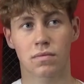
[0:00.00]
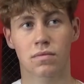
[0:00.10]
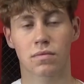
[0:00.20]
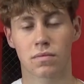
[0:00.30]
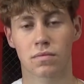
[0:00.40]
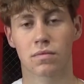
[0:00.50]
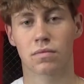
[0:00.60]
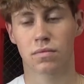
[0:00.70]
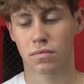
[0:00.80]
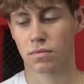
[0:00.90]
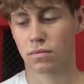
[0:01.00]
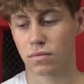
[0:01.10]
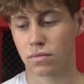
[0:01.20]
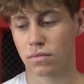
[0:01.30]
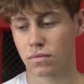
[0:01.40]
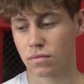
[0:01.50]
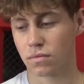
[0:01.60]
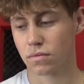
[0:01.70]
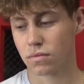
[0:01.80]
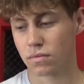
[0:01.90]

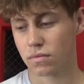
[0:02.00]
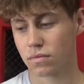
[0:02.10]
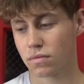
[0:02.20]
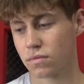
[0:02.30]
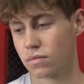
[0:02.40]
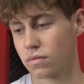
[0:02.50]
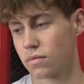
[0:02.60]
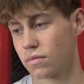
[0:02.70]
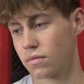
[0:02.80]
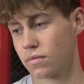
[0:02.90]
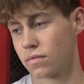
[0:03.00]
(not speaking)